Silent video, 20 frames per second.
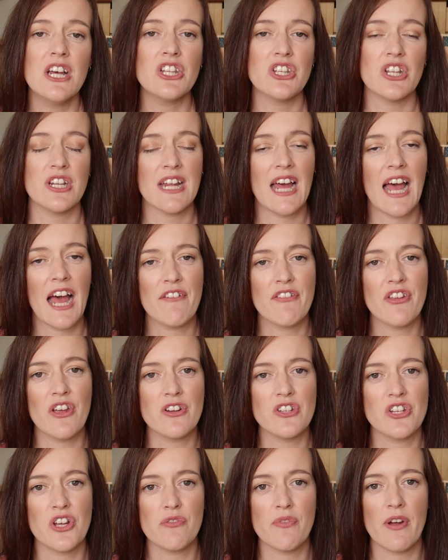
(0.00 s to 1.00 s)
So to have
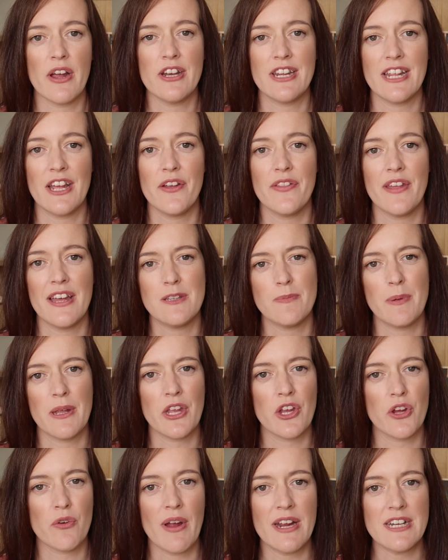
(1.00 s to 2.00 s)
Yoto Radio that has been
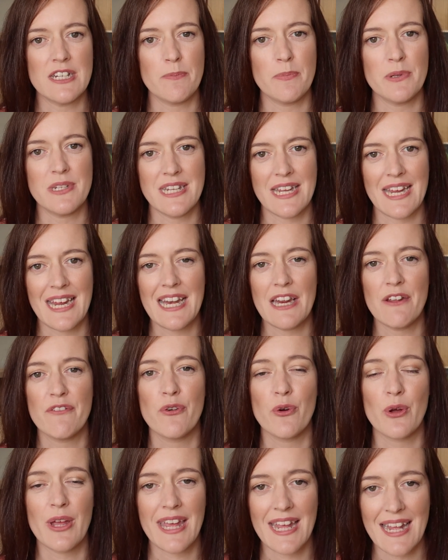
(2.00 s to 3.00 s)
curated particularly
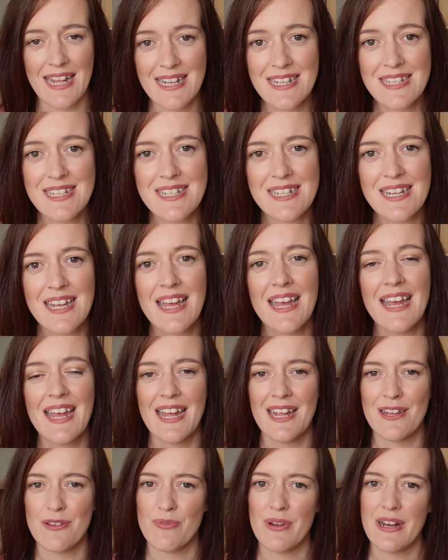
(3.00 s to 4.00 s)
for kids
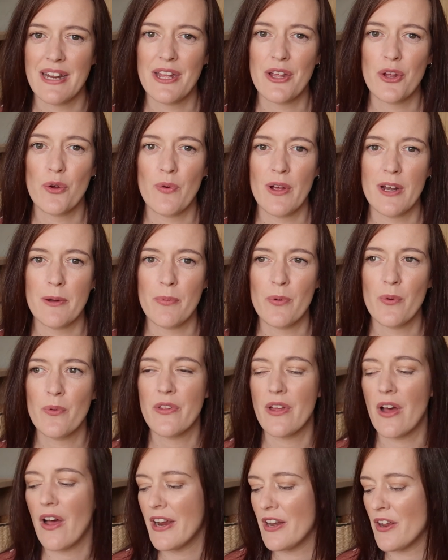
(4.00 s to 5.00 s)
is really incredible,
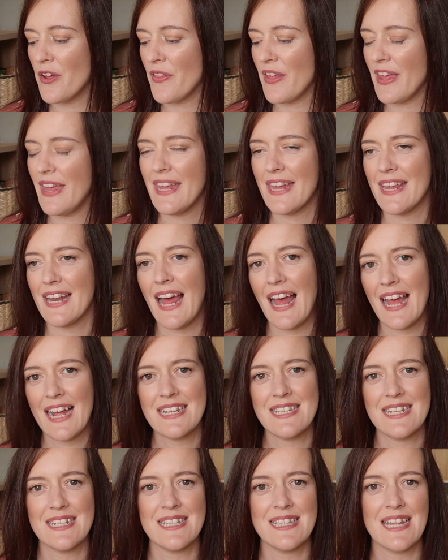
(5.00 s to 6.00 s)
that I know that he can
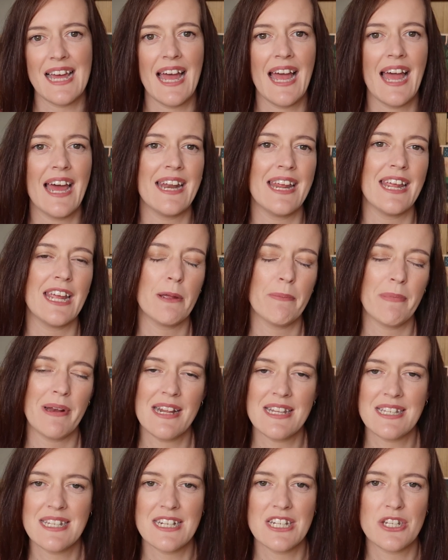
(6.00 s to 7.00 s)
access that and he can be
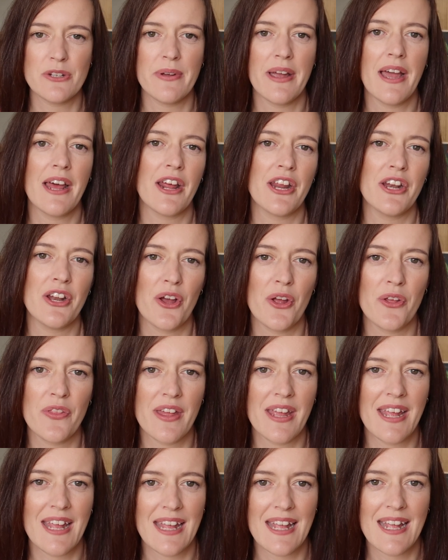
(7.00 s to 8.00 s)
listening to it, and I know
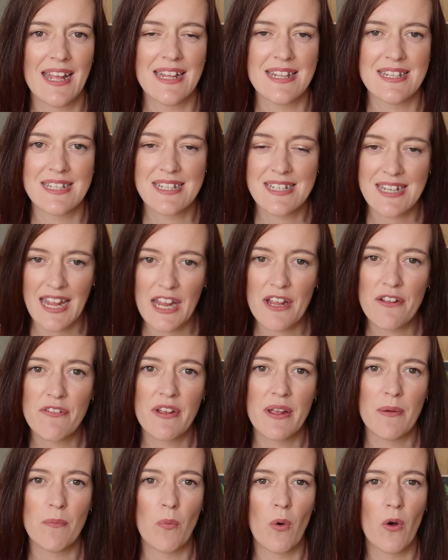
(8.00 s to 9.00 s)
that he is safe
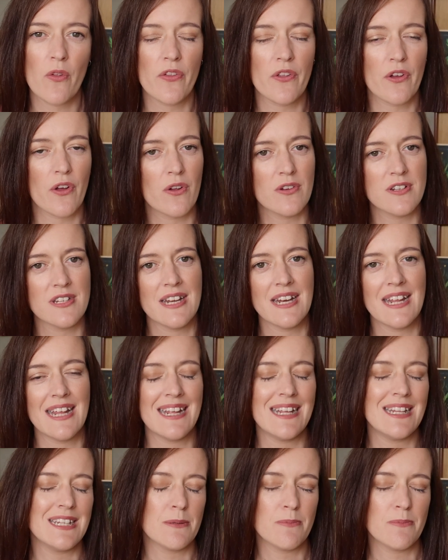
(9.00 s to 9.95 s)
in what the content he is